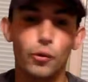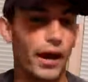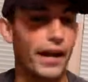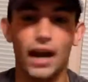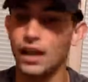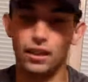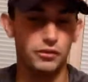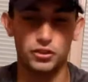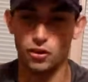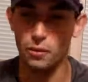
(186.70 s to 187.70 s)
Wade, I love
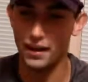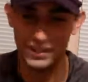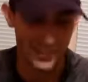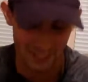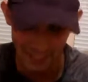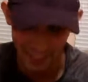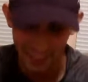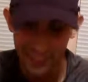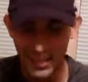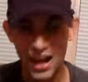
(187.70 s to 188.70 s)
you so much.
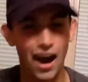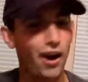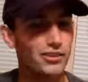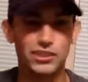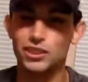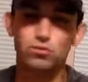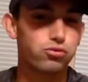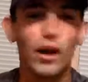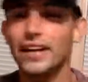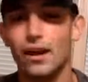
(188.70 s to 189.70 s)
Oh, just
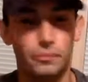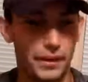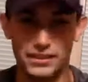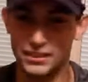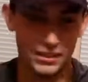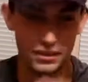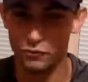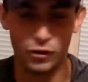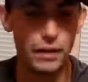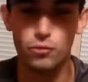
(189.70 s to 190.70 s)
running out of base.
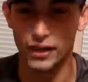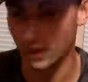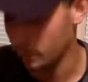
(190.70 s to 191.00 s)
Him running out of